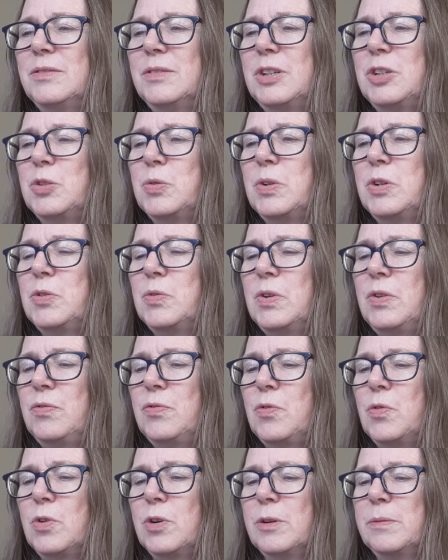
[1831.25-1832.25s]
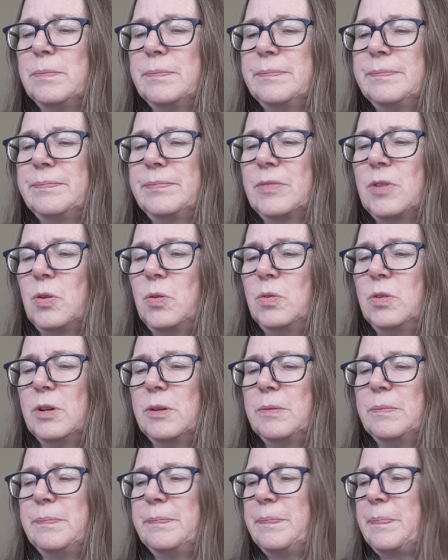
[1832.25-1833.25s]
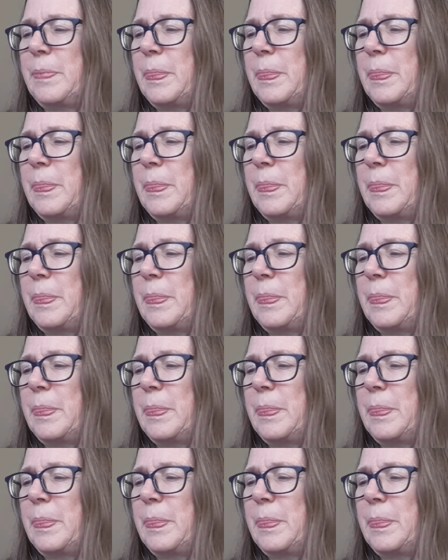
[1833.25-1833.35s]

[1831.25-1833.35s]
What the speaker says: in 2024, hold on.